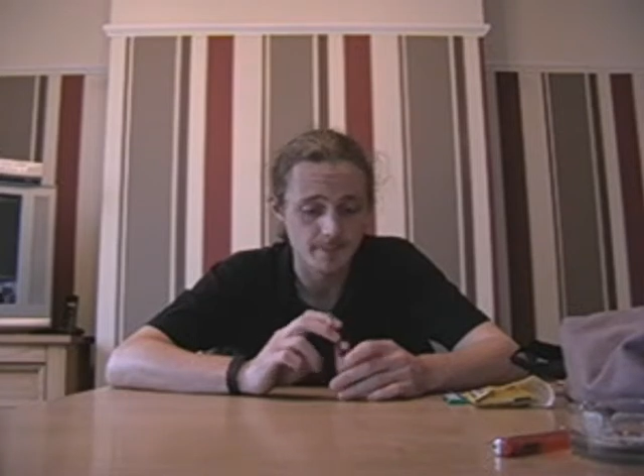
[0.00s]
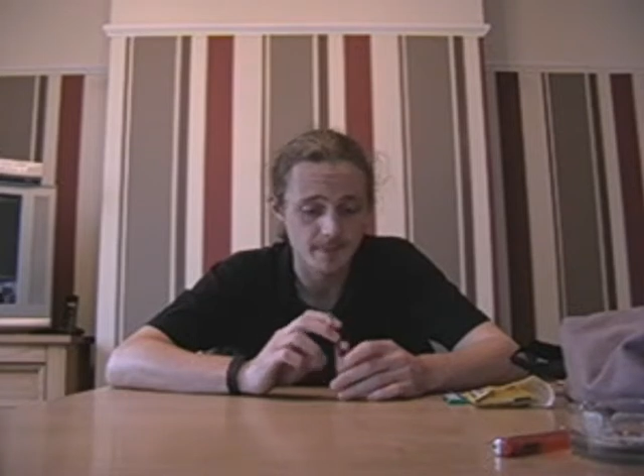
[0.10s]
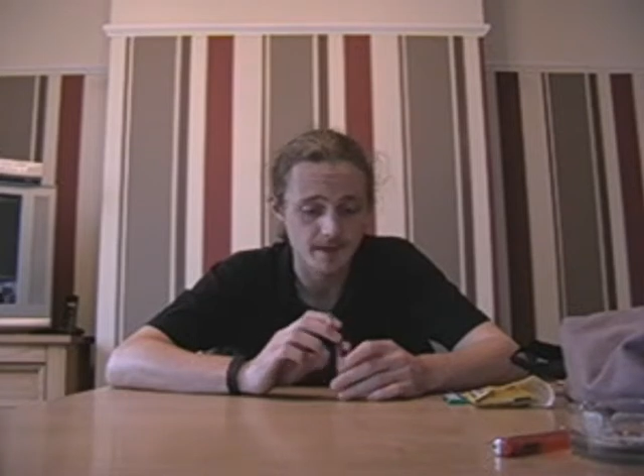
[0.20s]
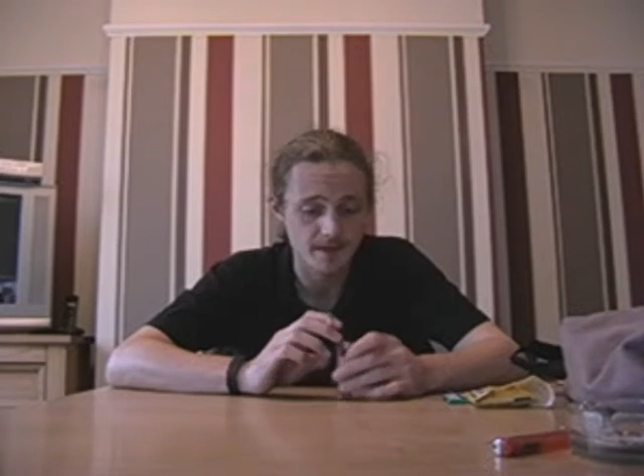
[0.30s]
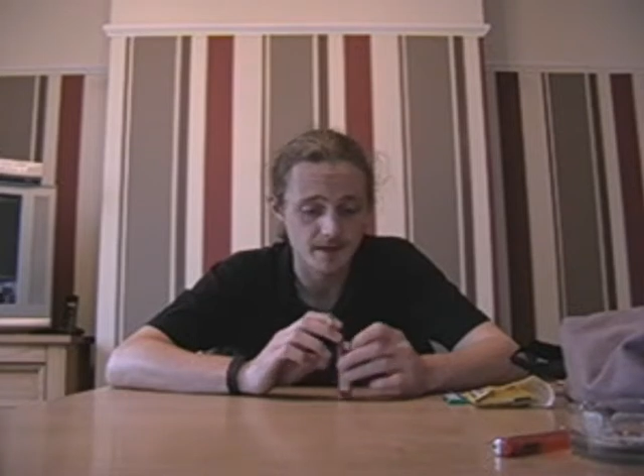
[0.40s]

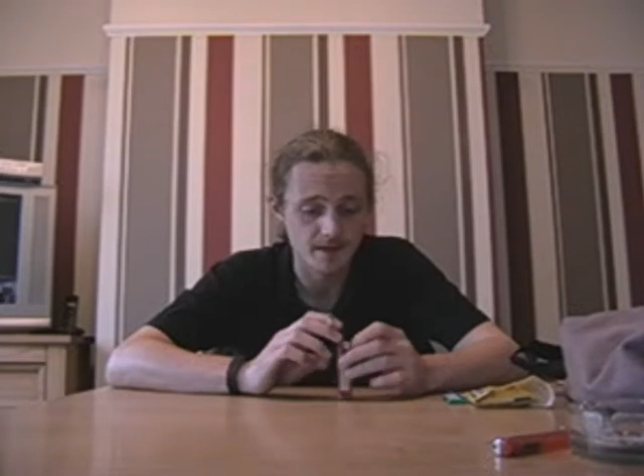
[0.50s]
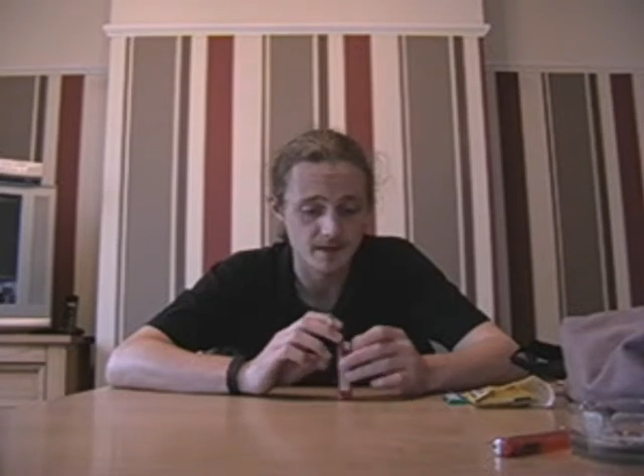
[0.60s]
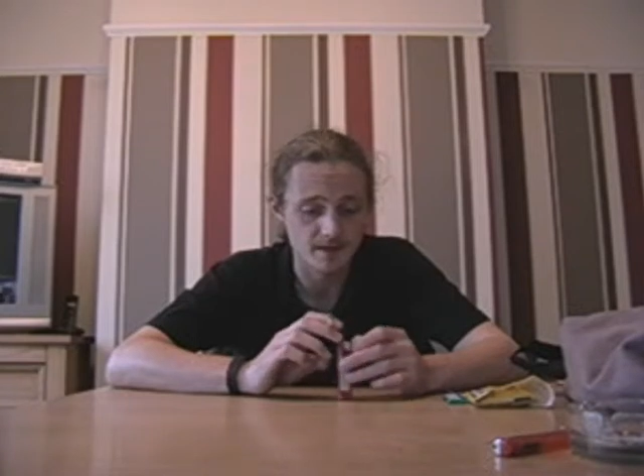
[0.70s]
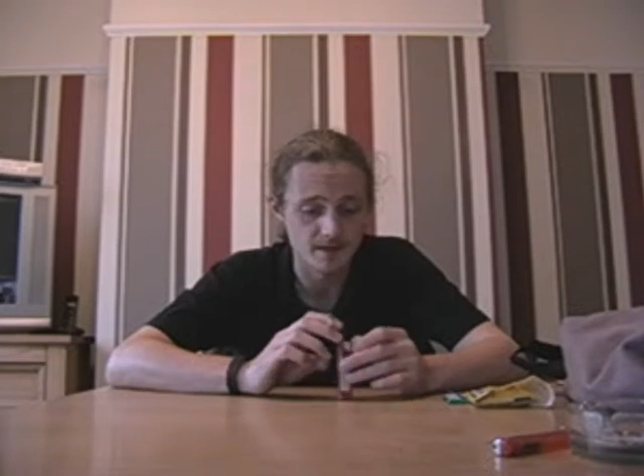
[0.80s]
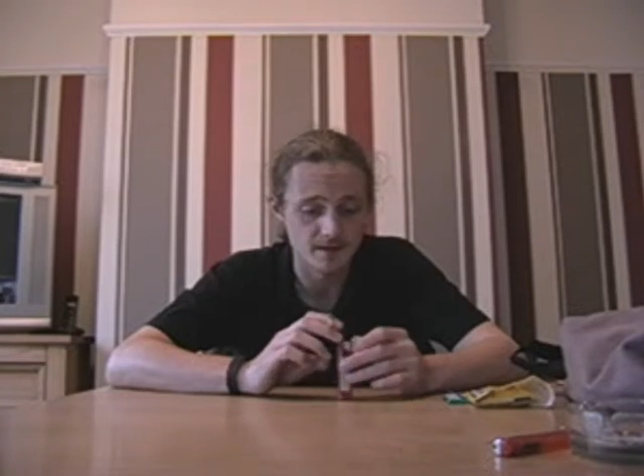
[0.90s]

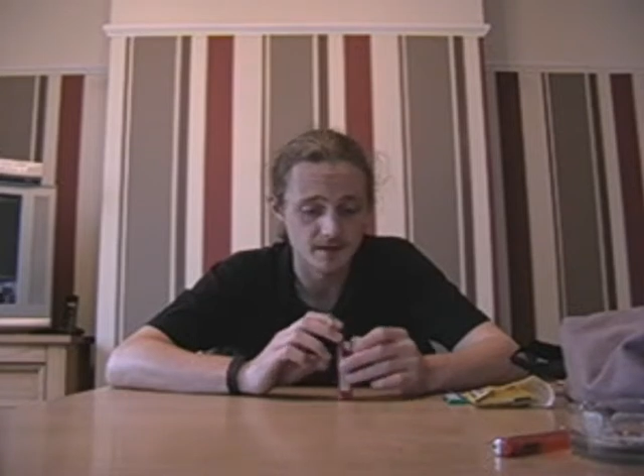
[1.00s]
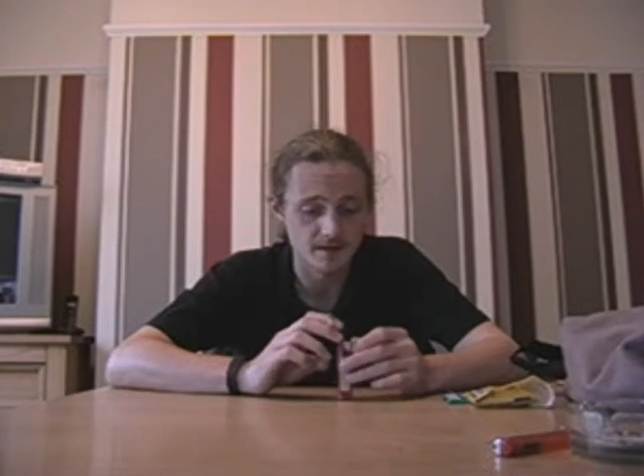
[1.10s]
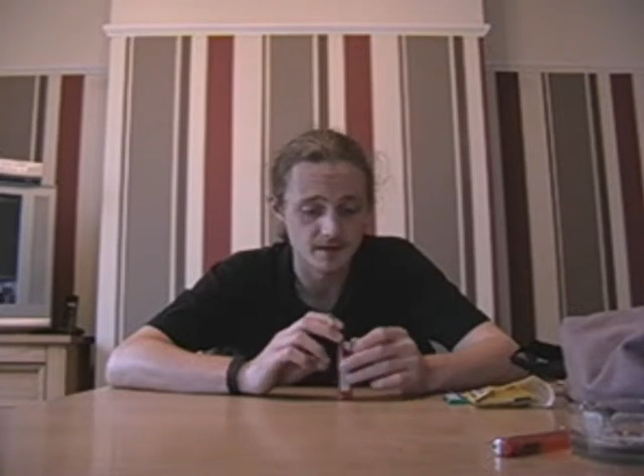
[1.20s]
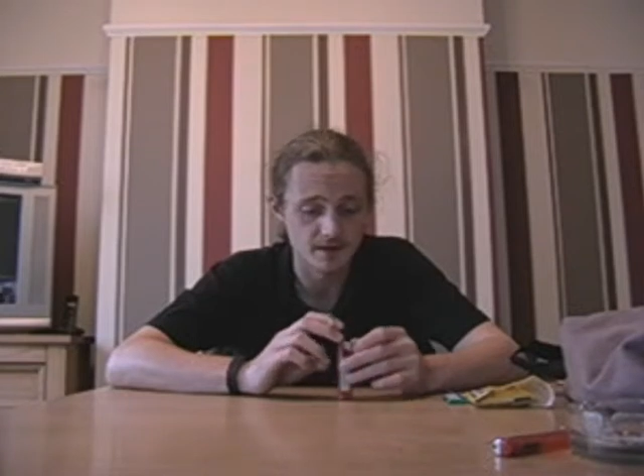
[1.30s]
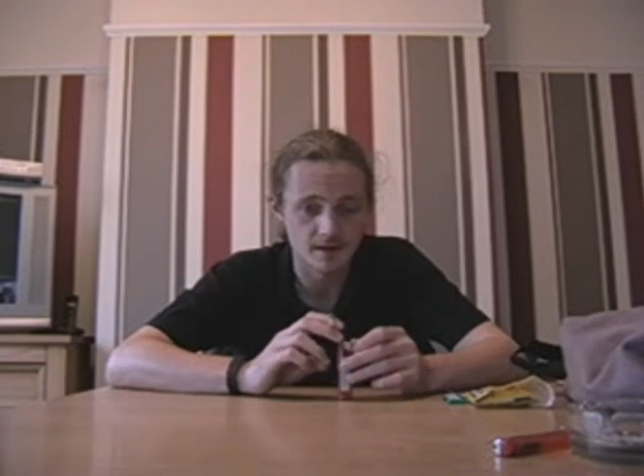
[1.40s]

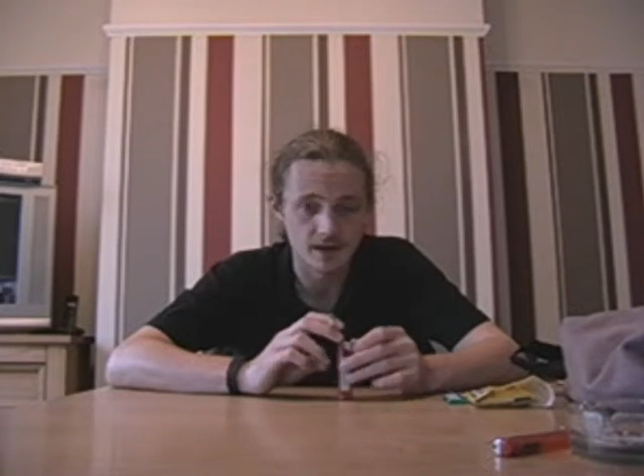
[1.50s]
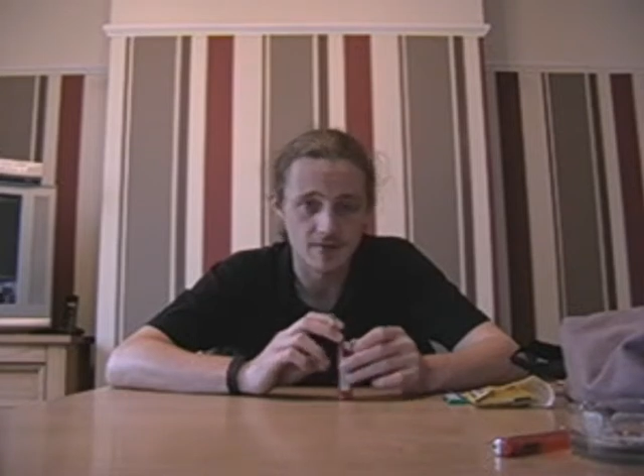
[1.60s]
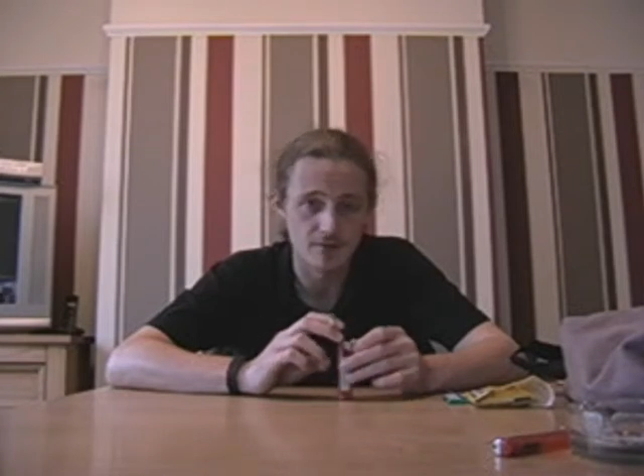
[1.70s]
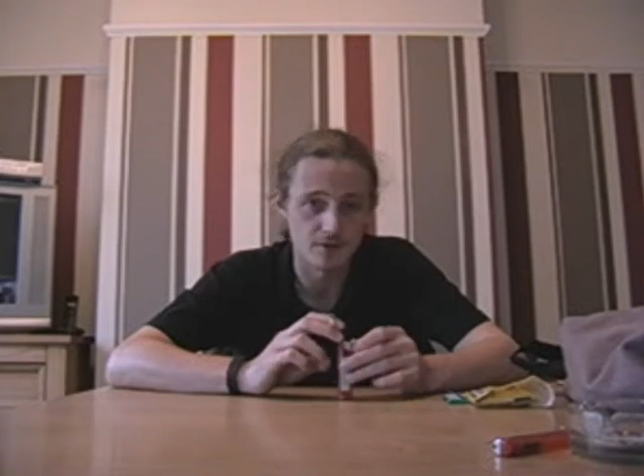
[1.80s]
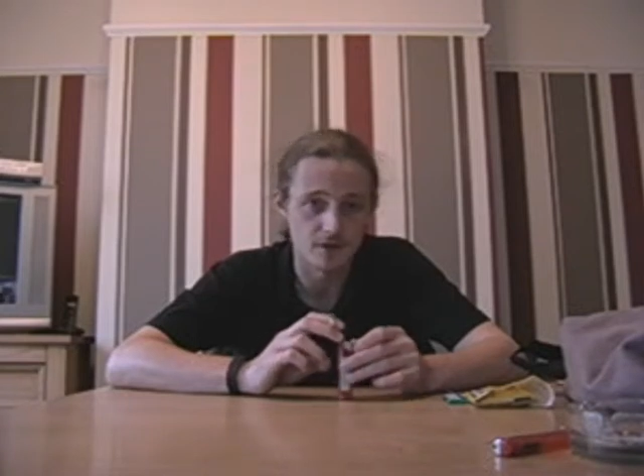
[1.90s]
and
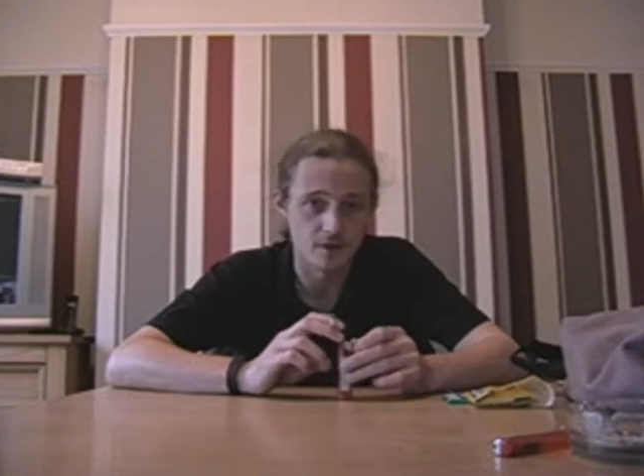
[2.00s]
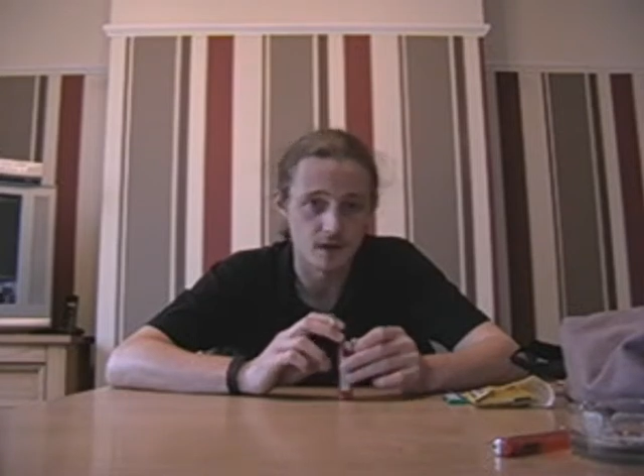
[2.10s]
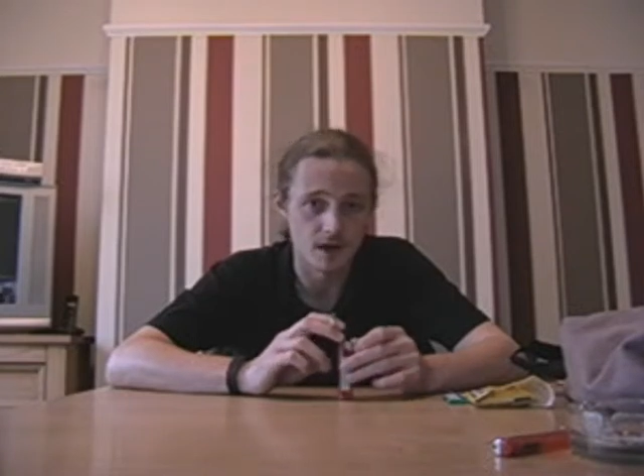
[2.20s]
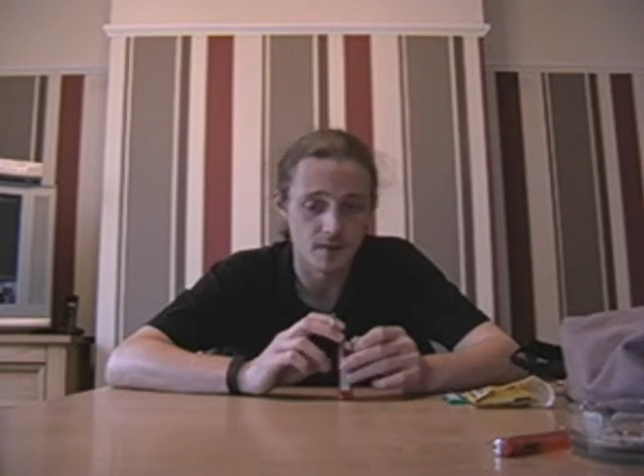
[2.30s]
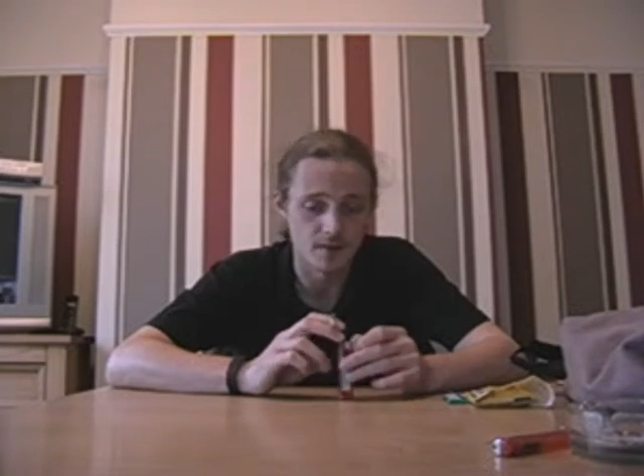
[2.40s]
I've done no harm,